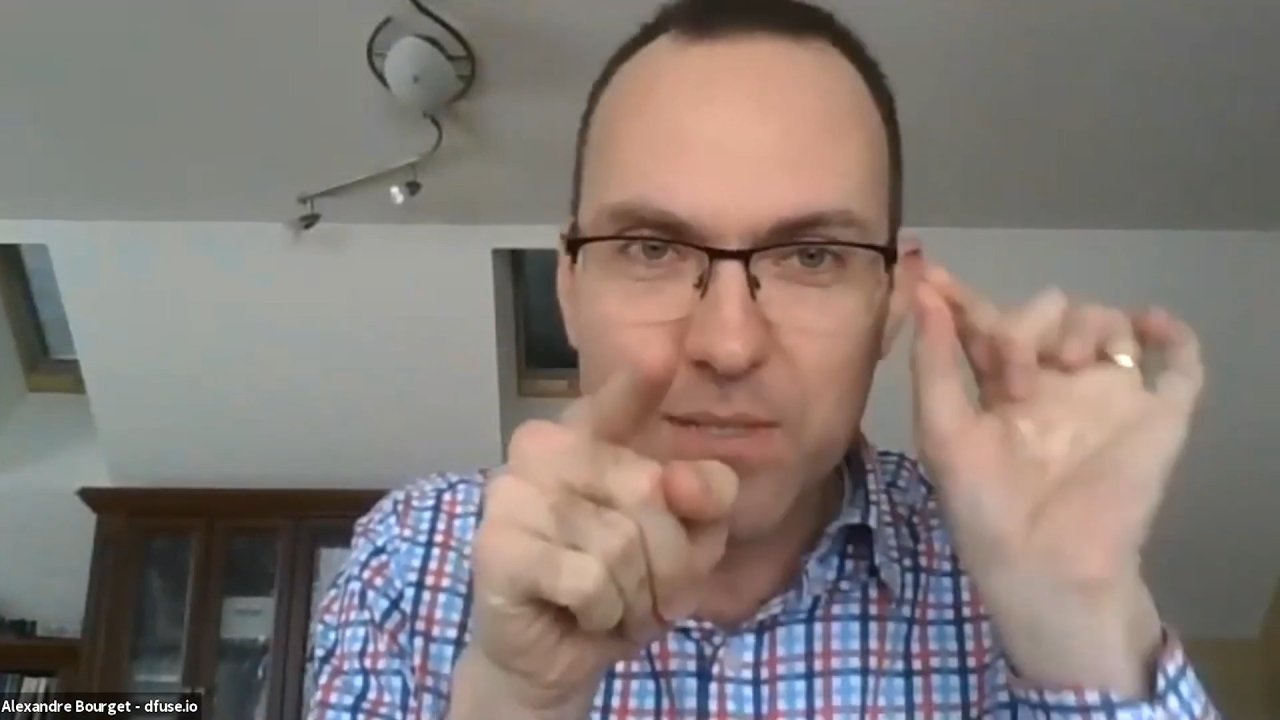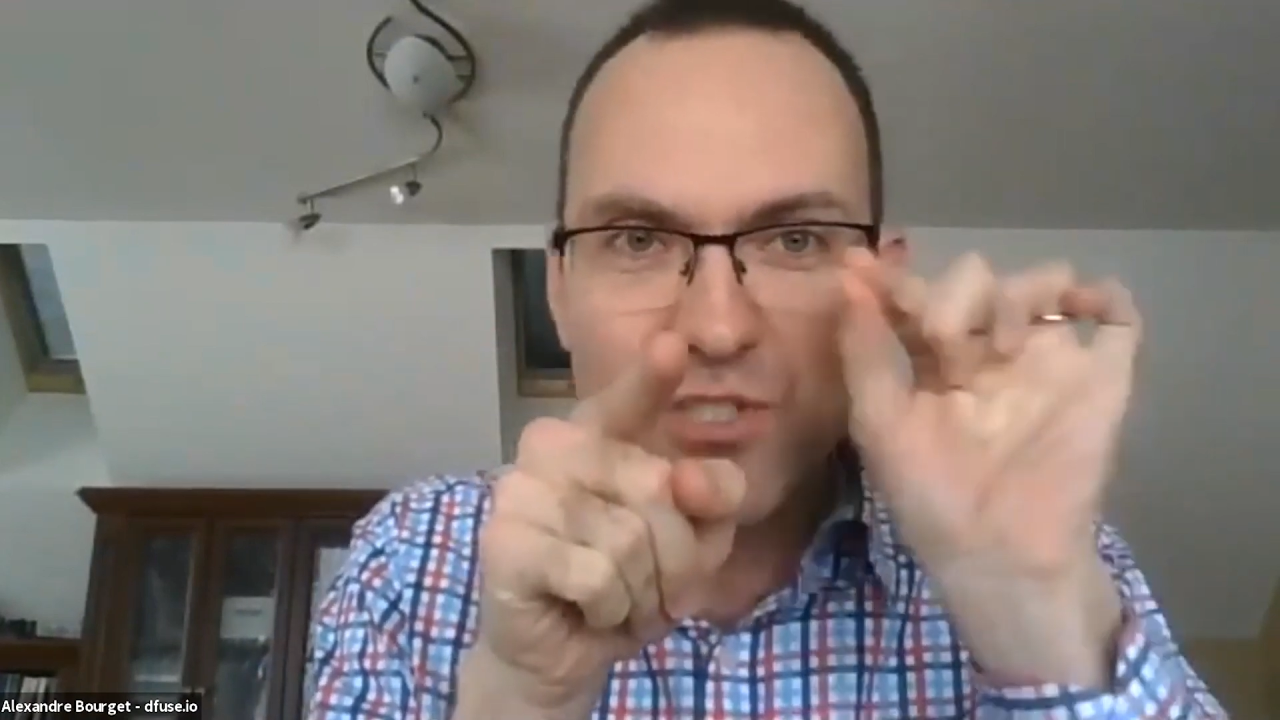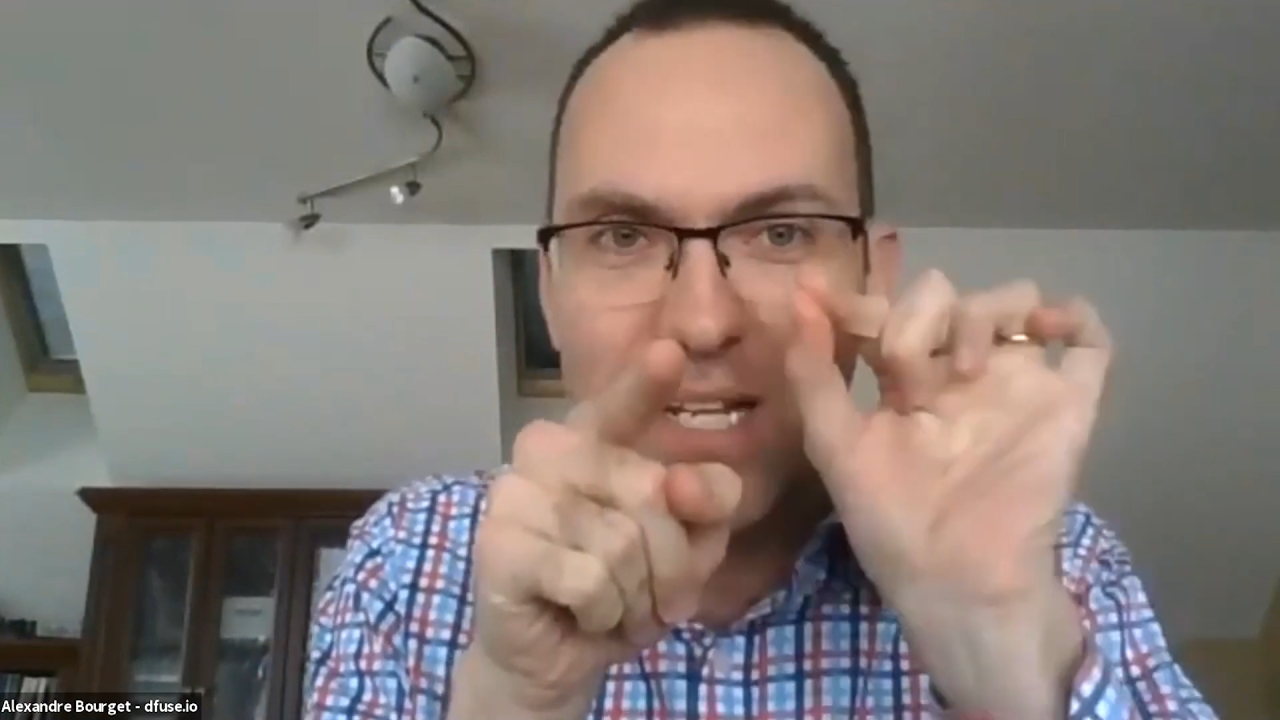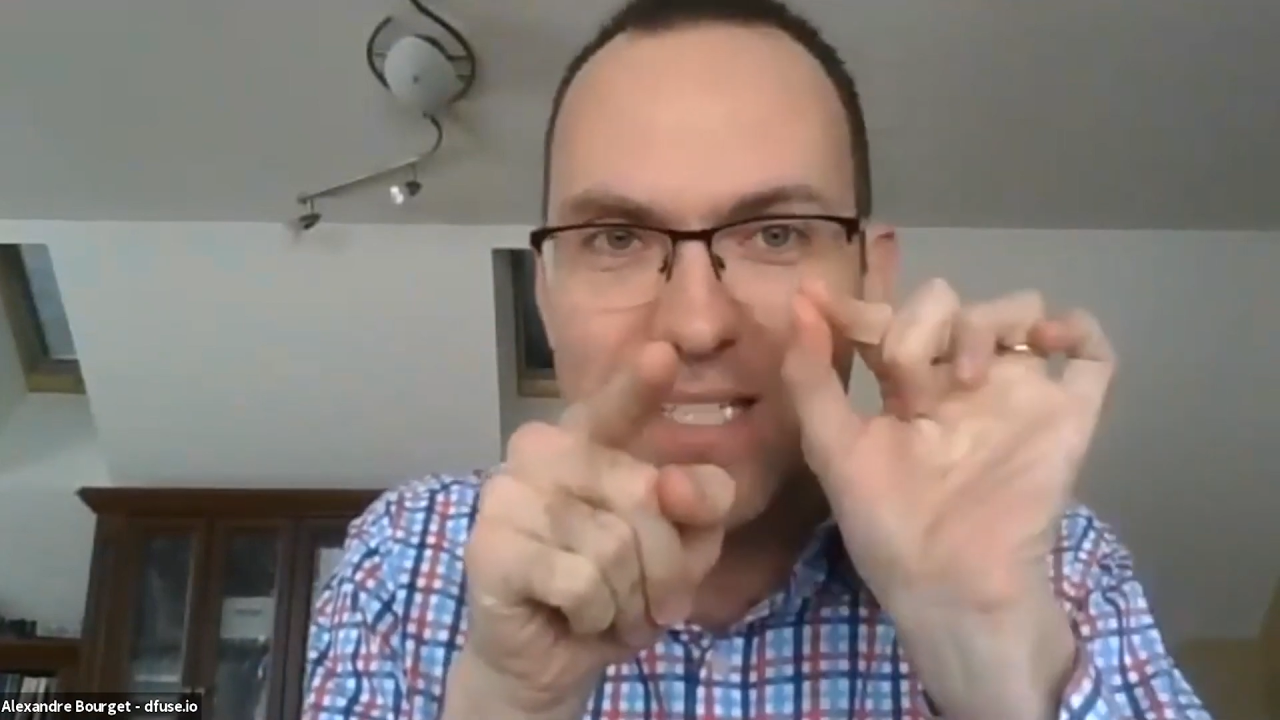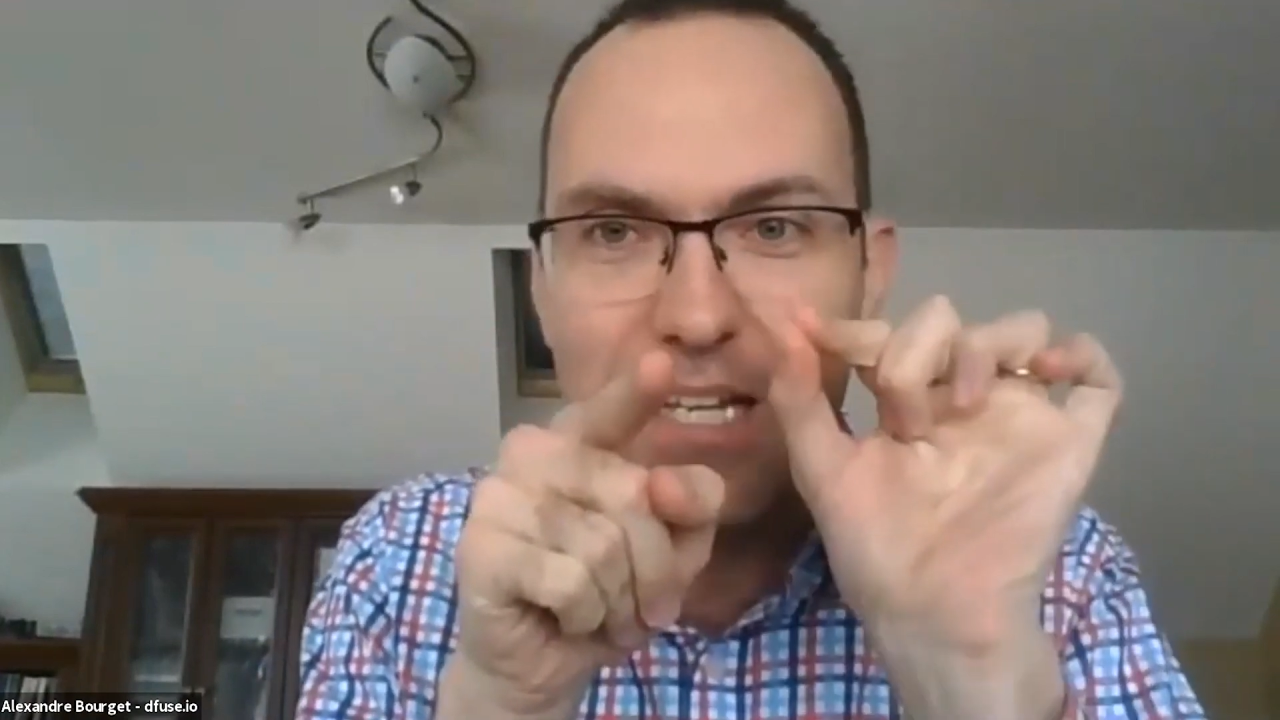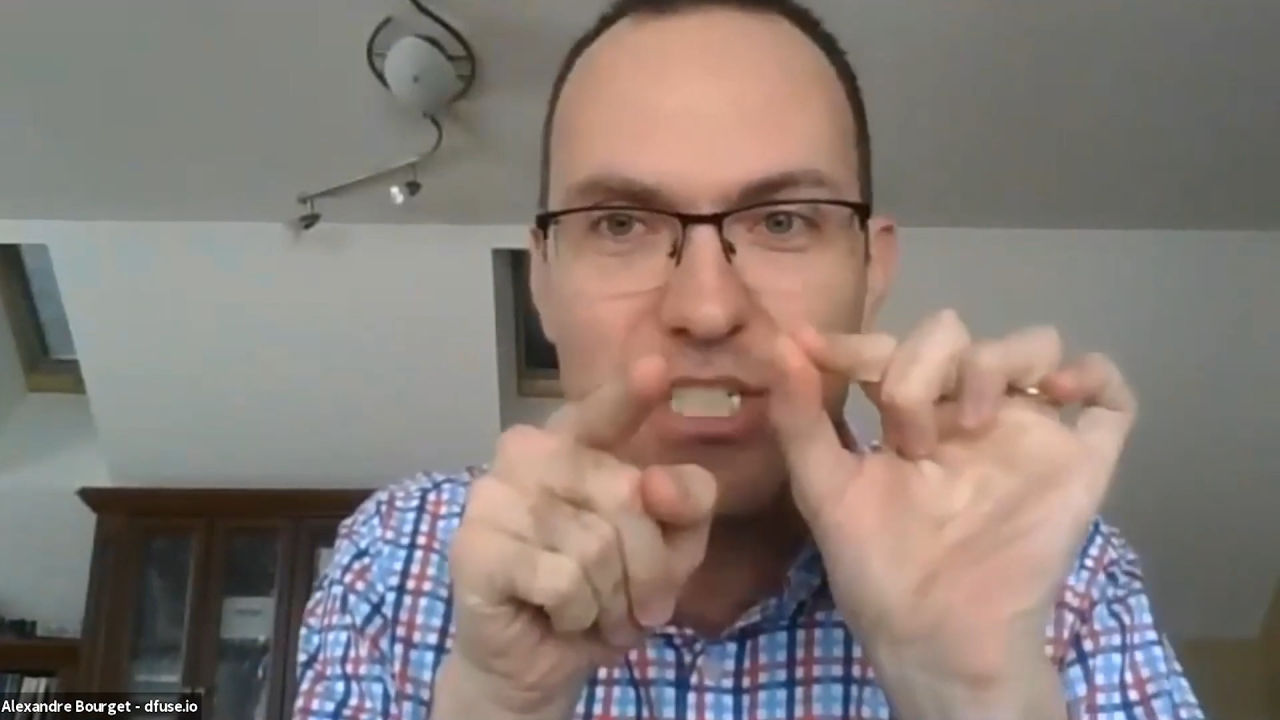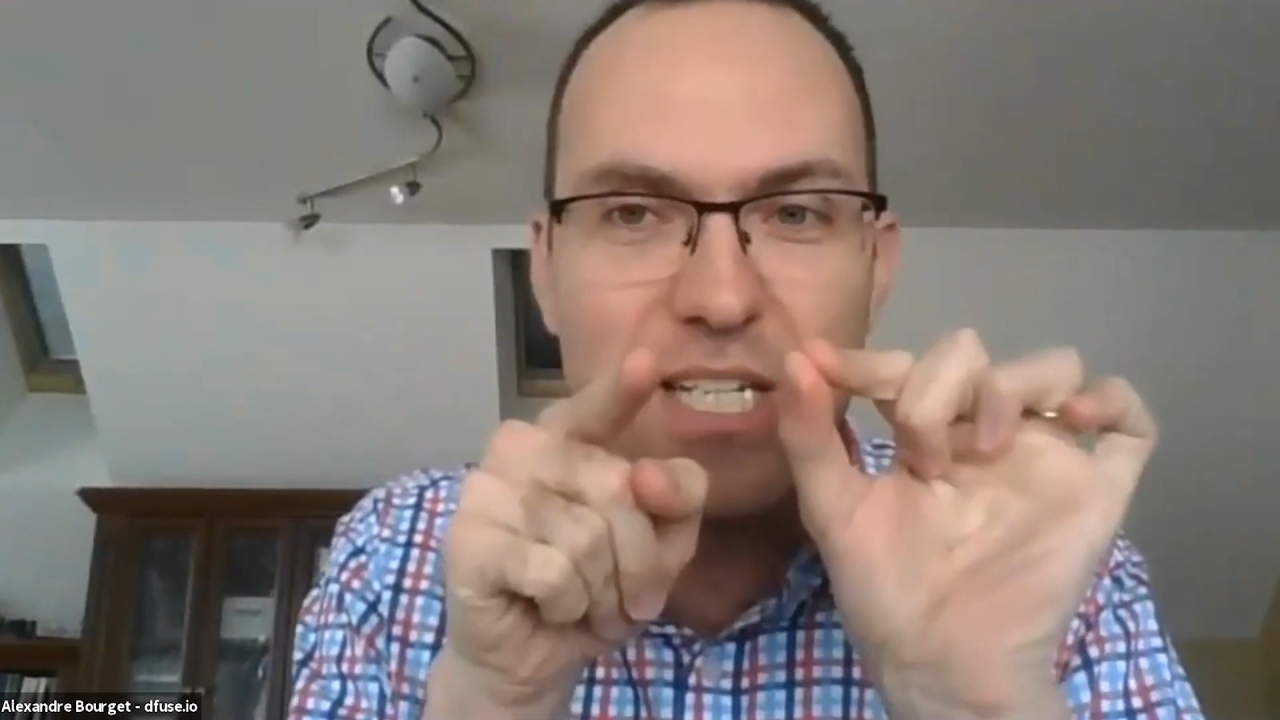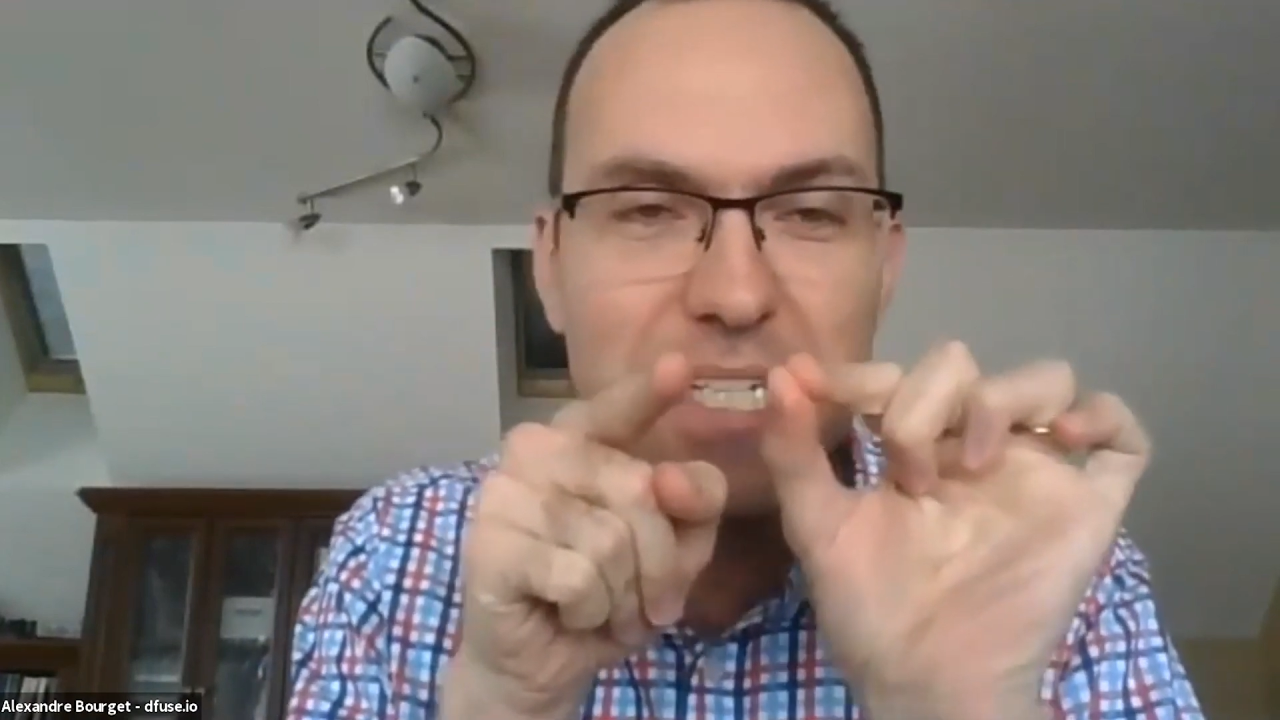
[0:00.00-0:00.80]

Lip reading: a transaction